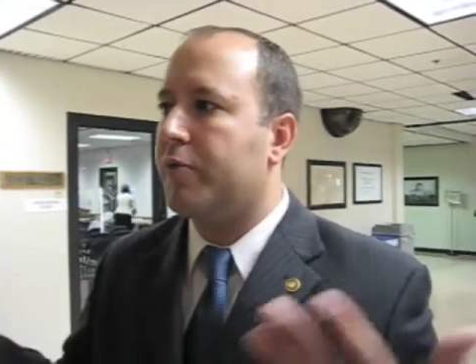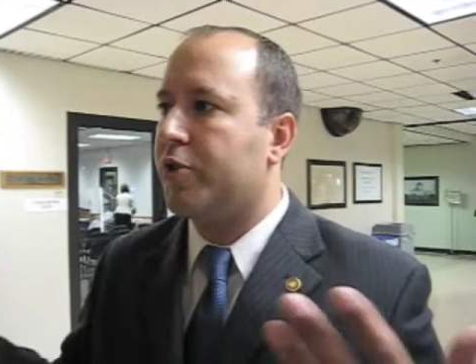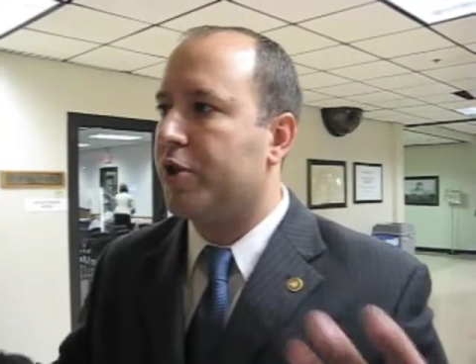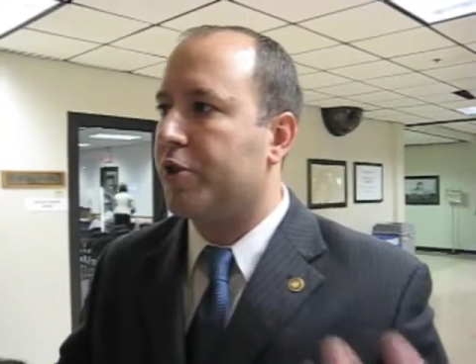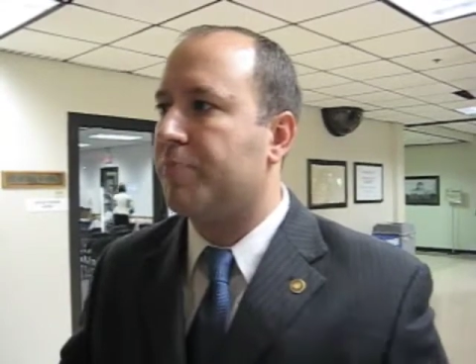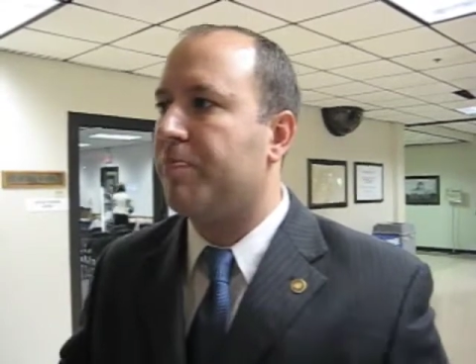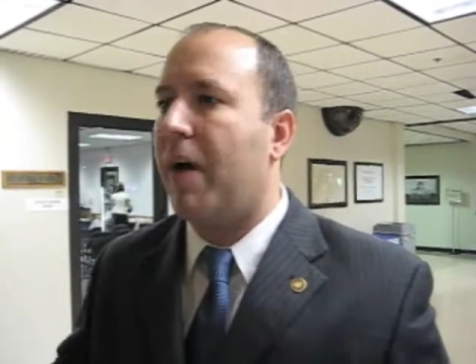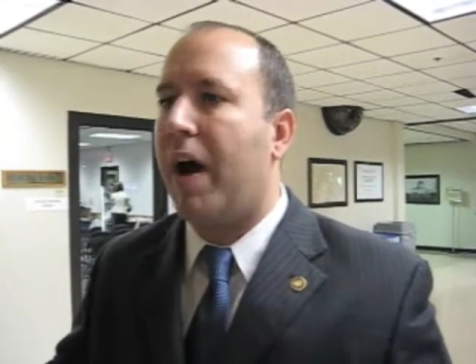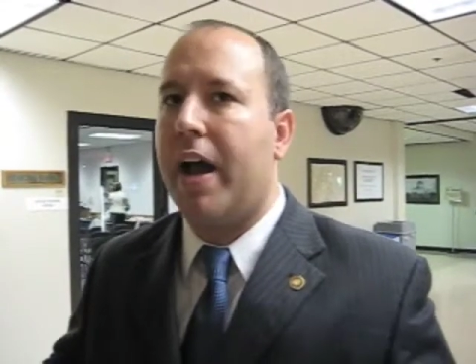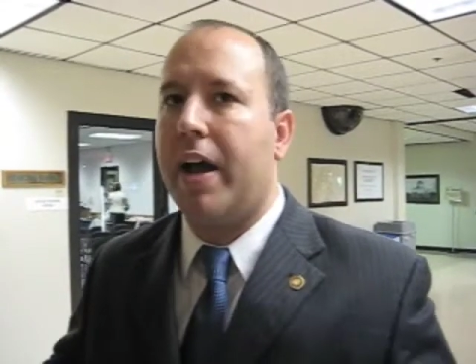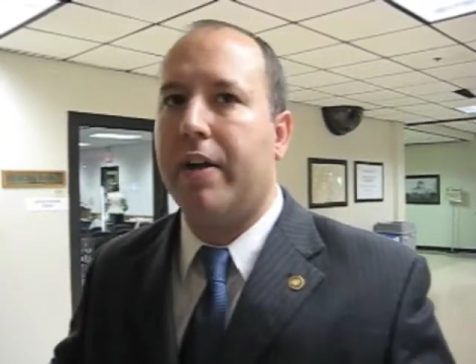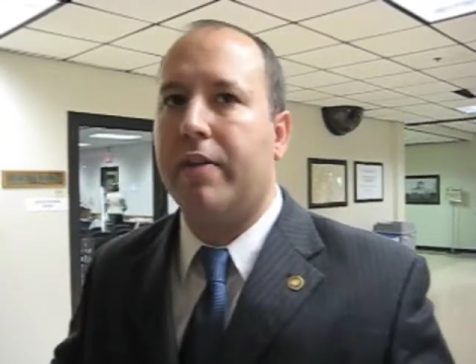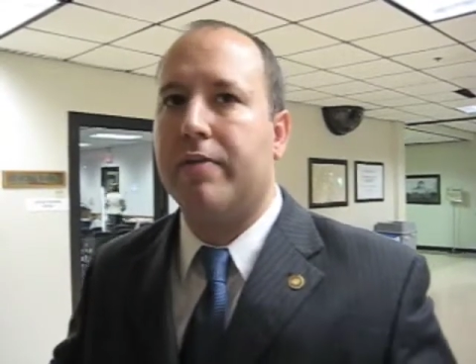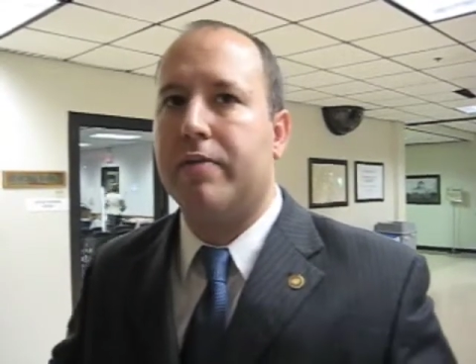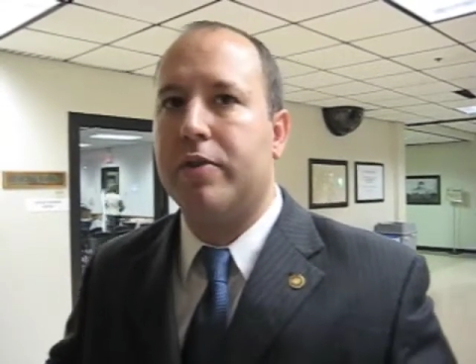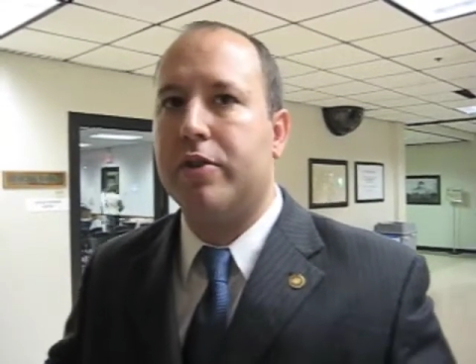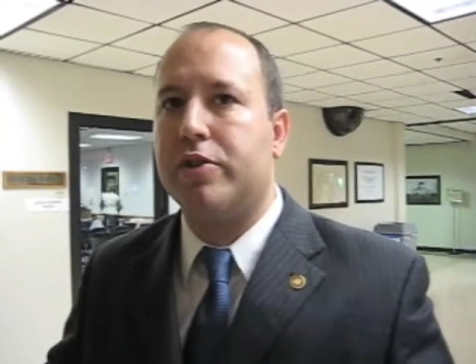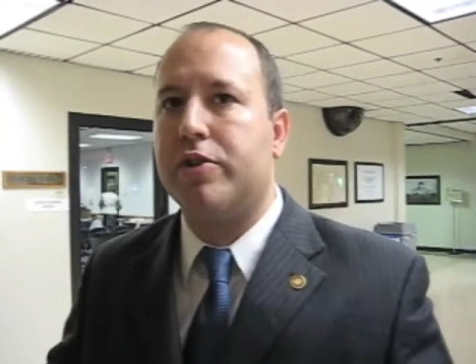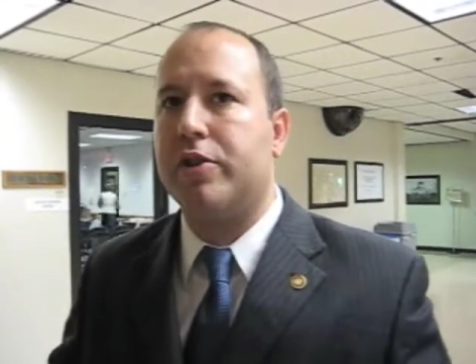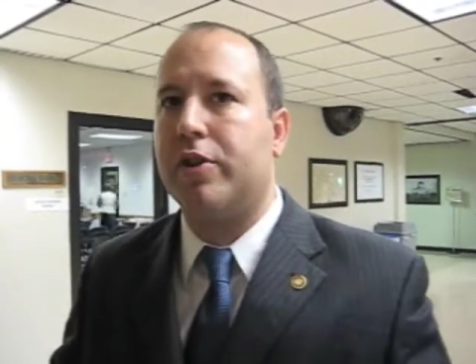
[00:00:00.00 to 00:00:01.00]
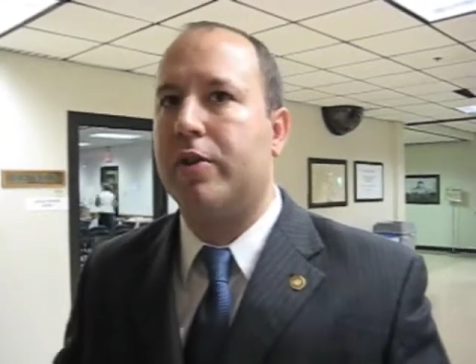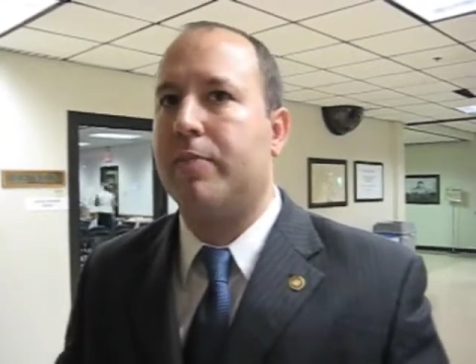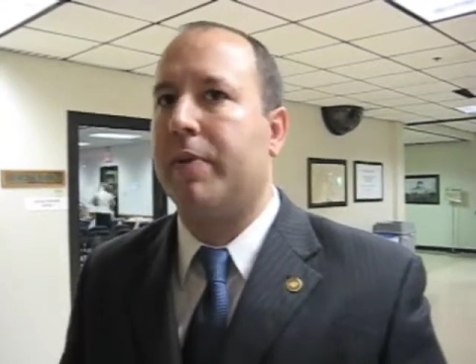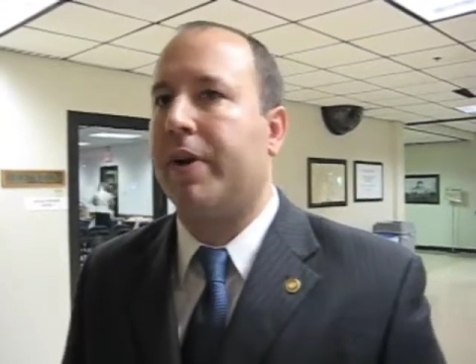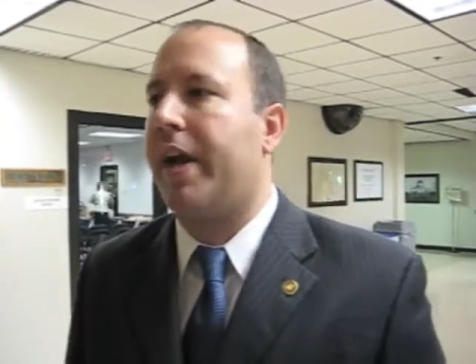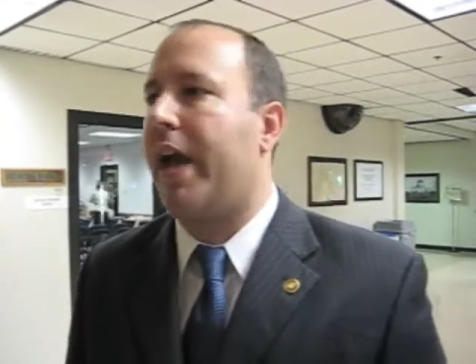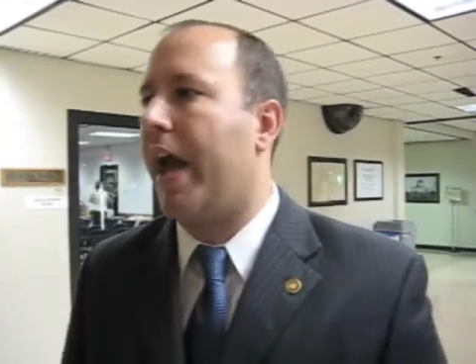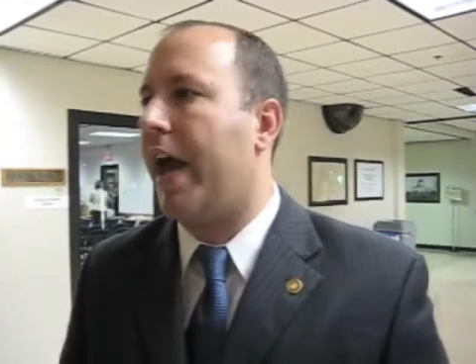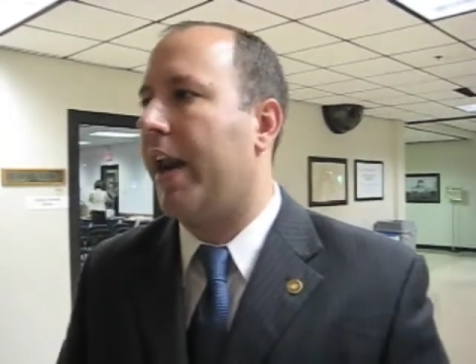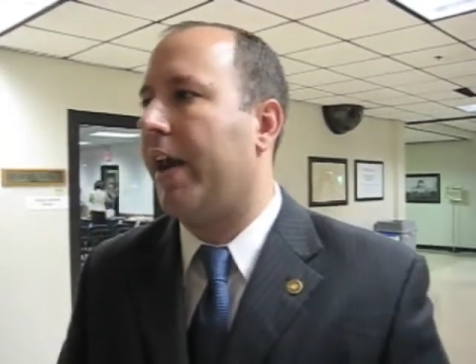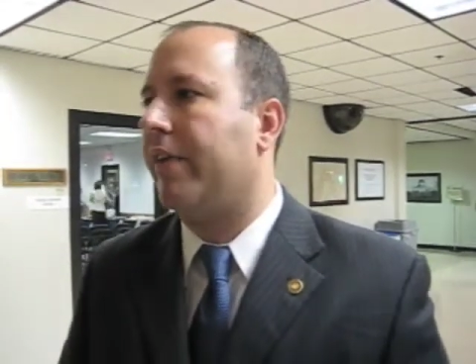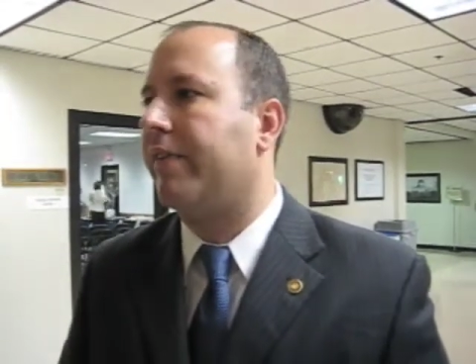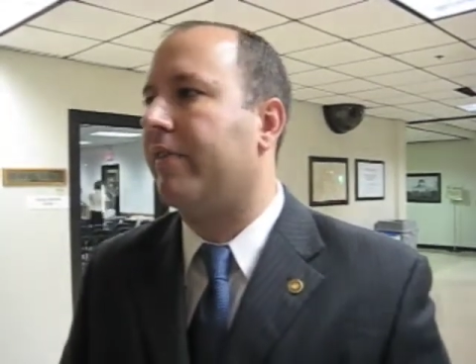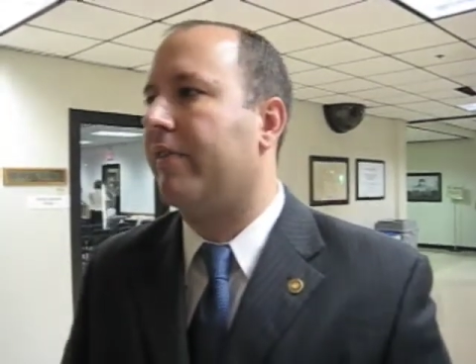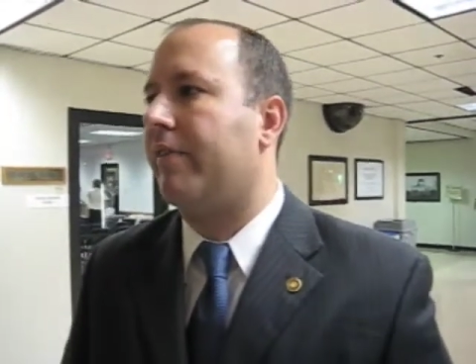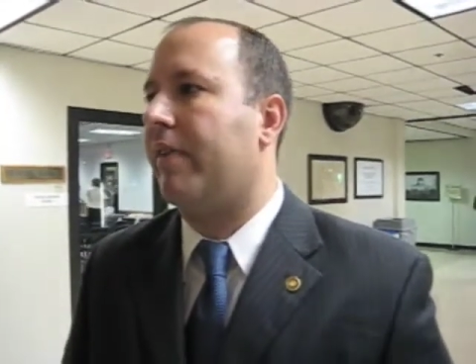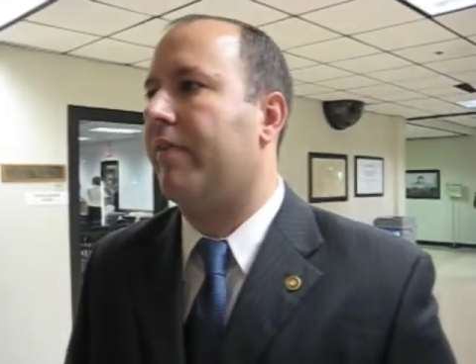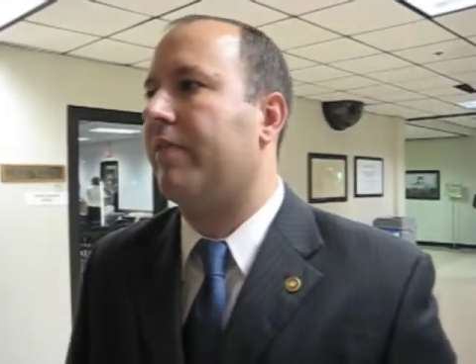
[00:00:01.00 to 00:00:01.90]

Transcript: just by the sheer mechanics of